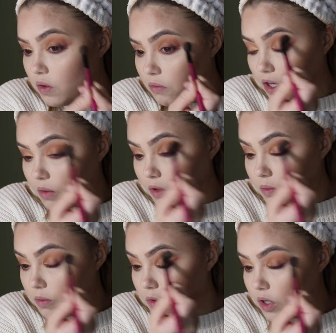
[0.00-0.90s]
make it a little
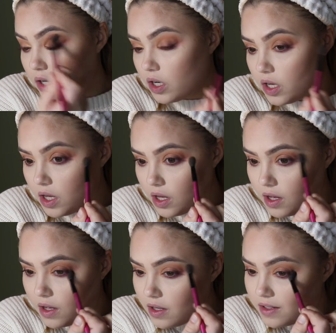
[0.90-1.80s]
bit more
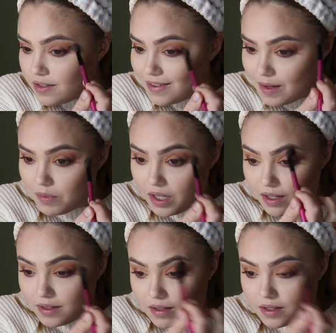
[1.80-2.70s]

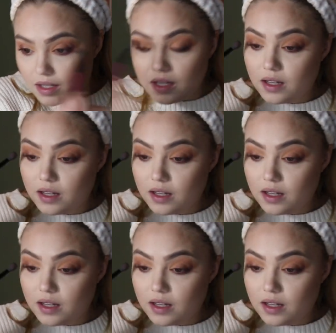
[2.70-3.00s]
seamless.